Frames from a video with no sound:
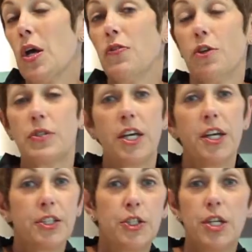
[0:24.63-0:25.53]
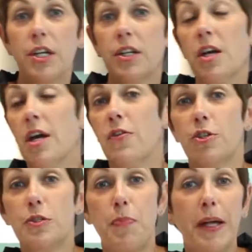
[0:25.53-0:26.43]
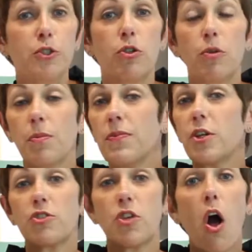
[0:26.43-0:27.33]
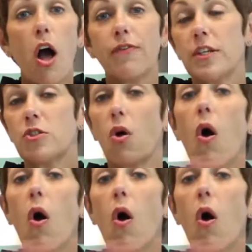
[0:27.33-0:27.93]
There's kitchen, there's bedroom, there's office,